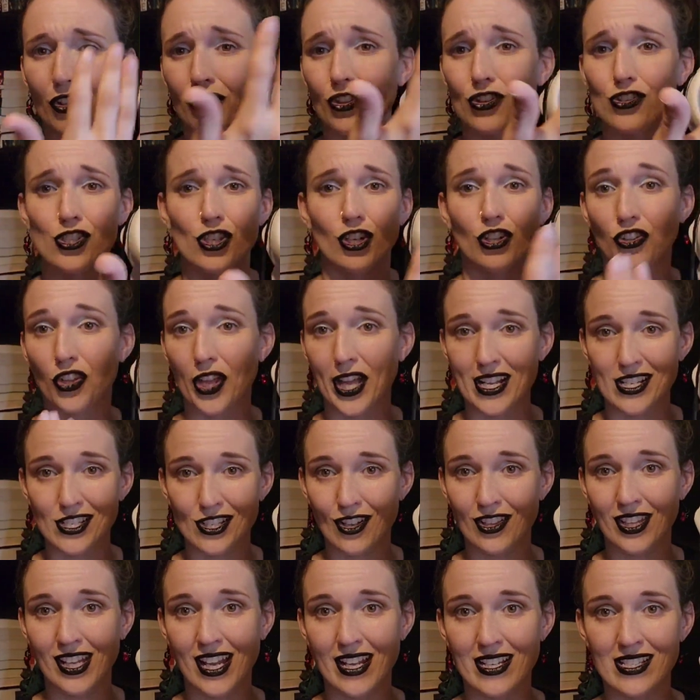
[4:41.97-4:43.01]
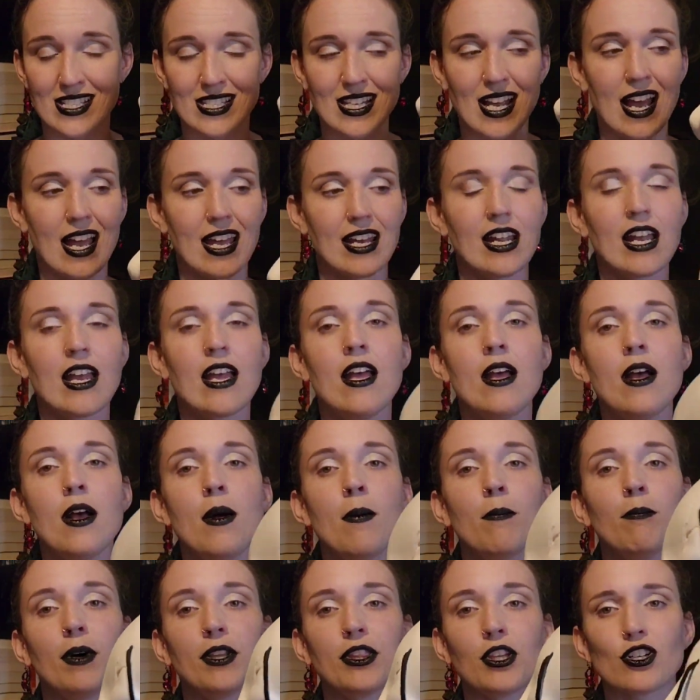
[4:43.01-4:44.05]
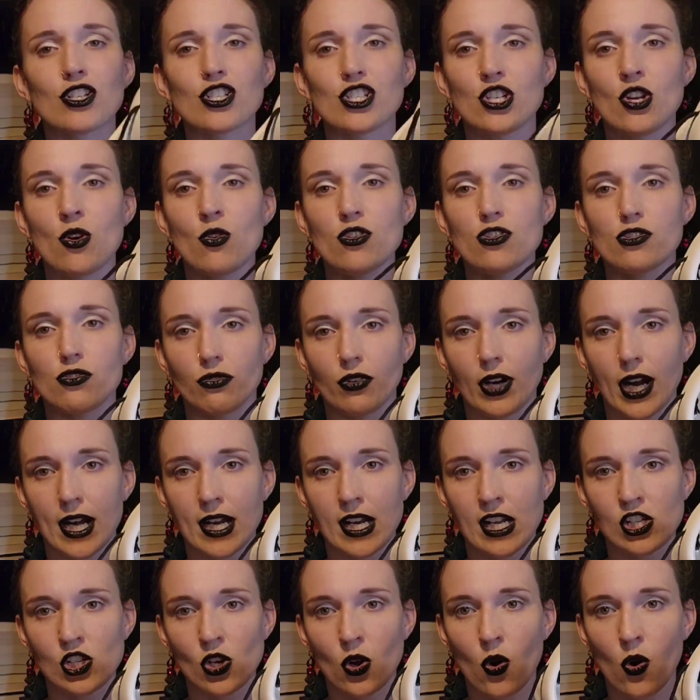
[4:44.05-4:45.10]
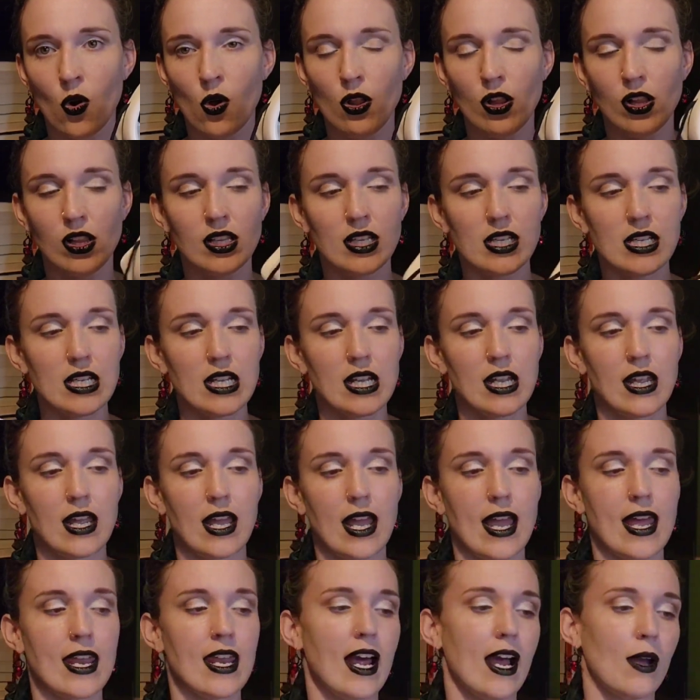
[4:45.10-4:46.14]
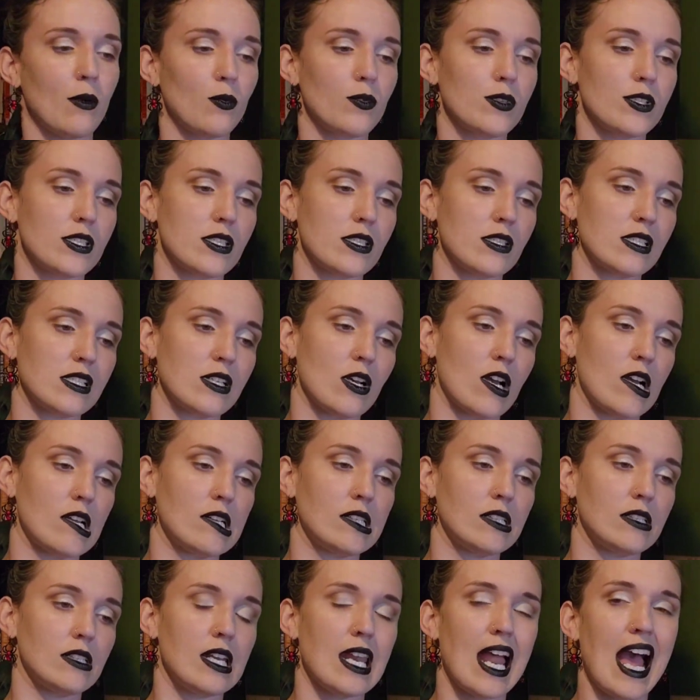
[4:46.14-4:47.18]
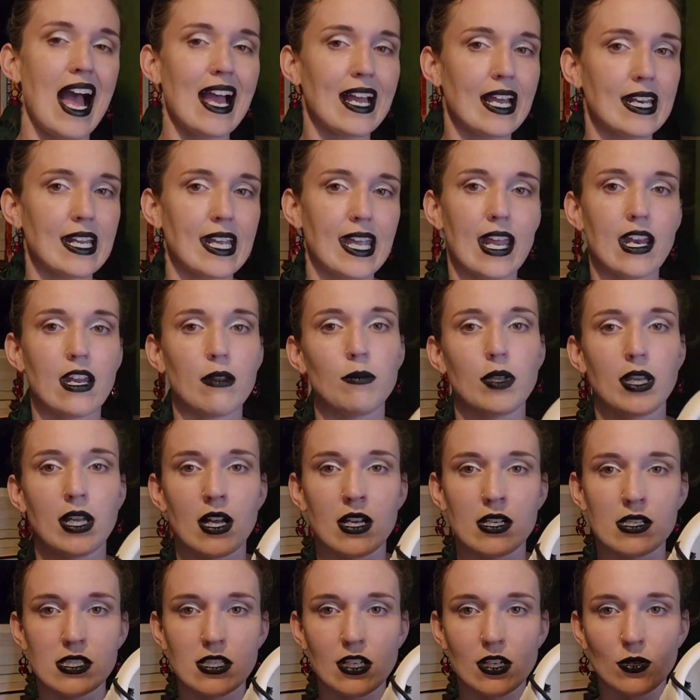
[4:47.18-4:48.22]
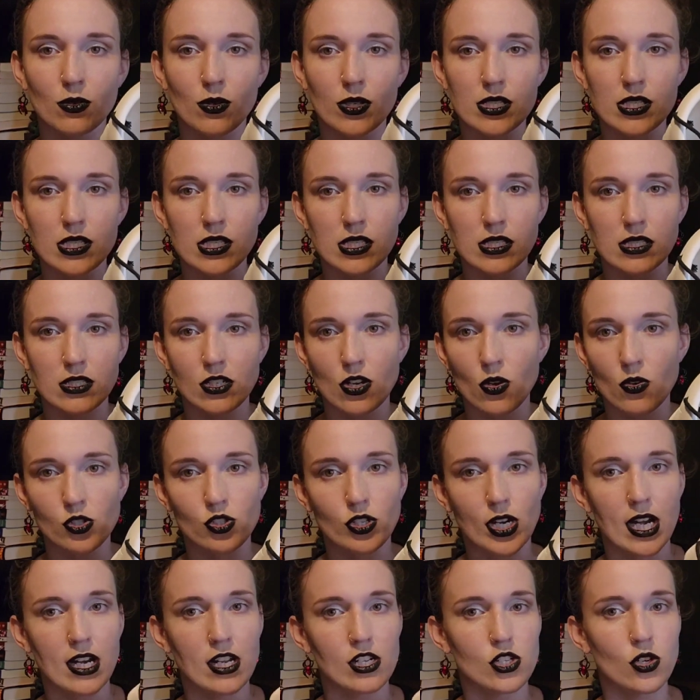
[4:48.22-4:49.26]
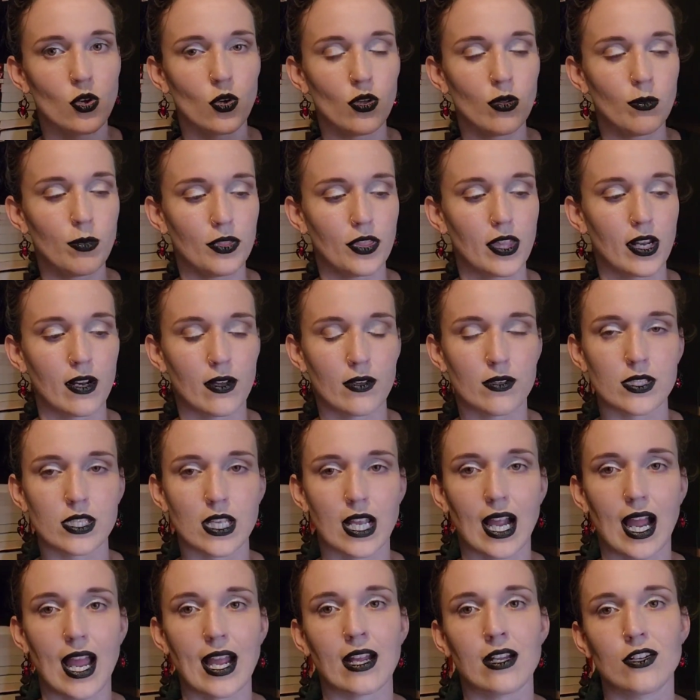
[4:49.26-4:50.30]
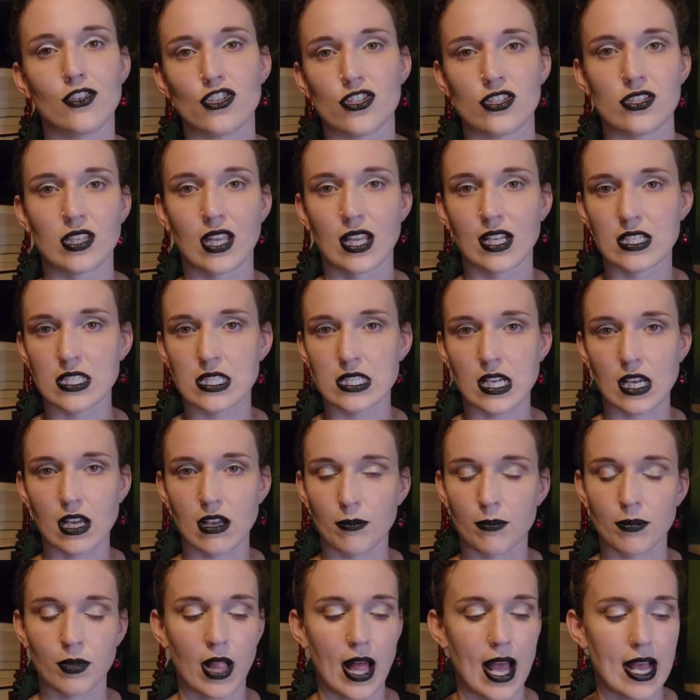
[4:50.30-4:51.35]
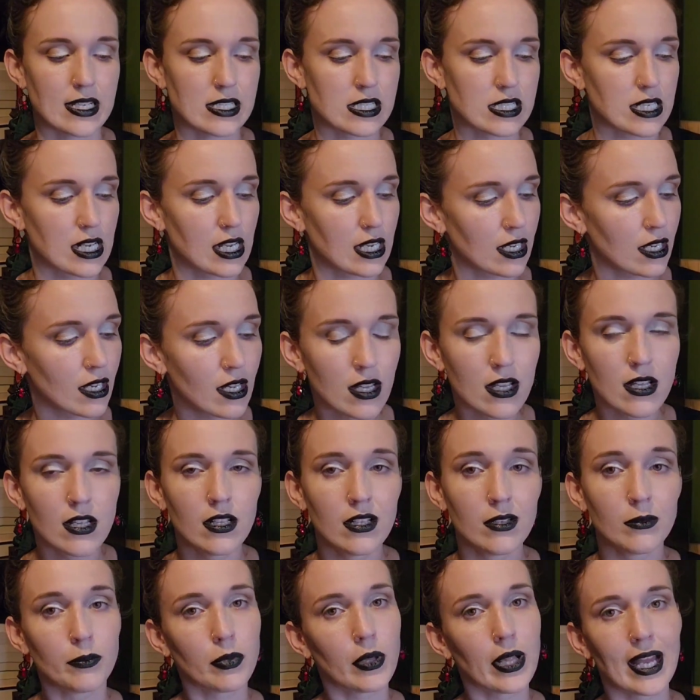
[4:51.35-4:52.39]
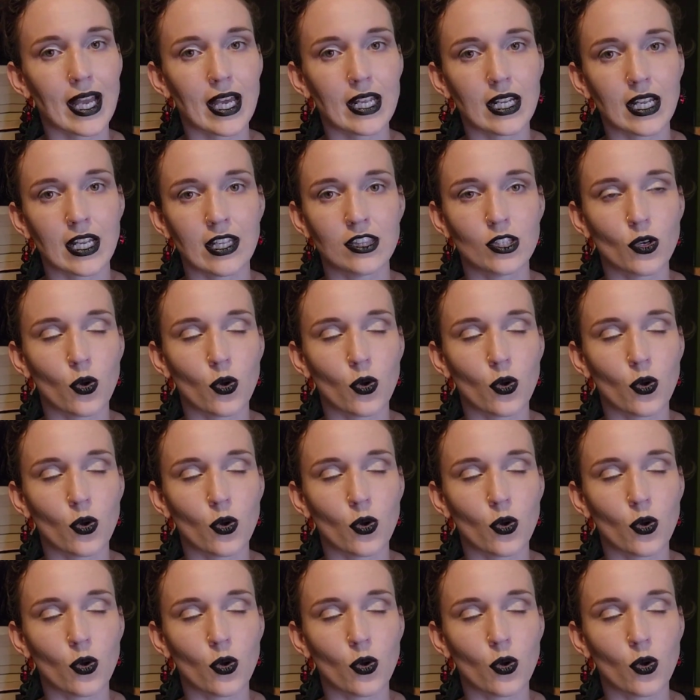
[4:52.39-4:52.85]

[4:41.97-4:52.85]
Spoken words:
There's a glaze on the inside, but there's no drainage hole, and I was not gonna get it because there was no drainage hole, but then I was like, I could just like stick a plastic plant in